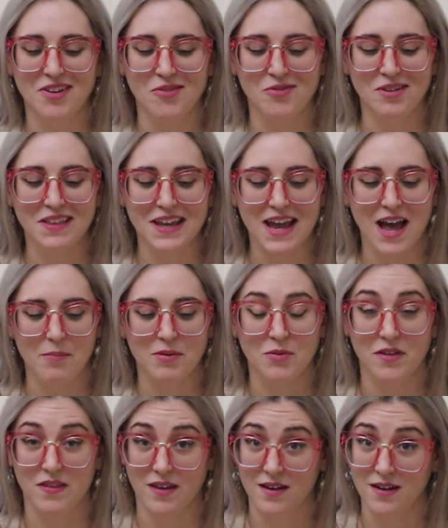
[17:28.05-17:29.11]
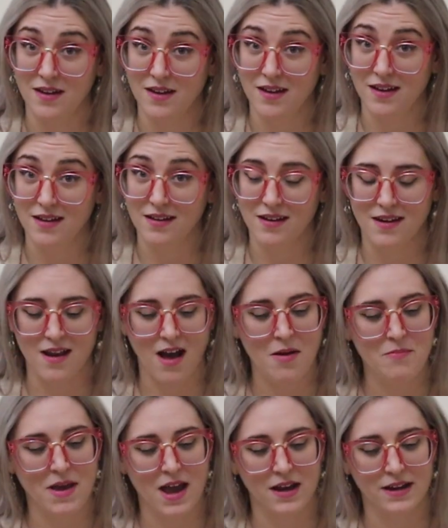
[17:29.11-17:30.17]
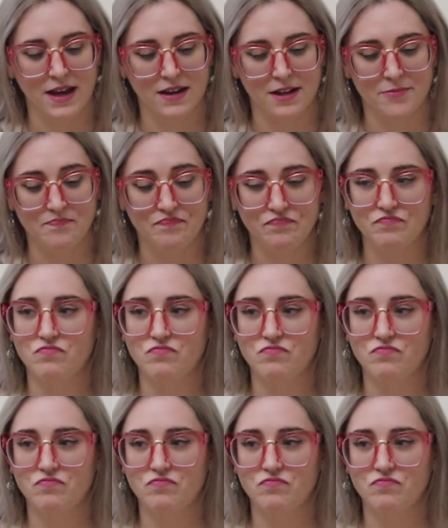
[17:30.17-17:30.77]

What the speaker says: Really happy with it. Not mad at it.